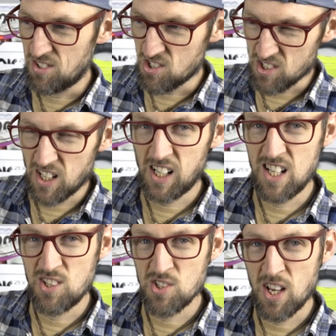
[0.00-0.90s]

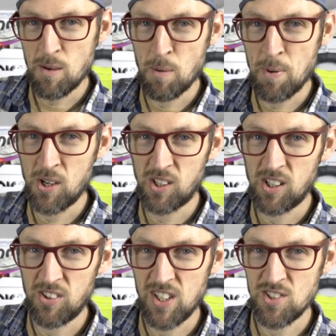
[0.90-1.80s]
Slightly
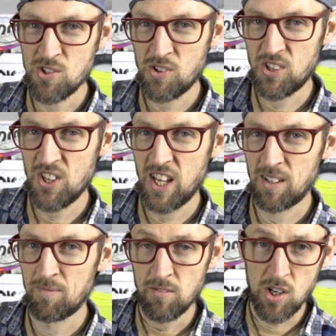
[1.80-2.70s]
cyberpunk looking sort of thing.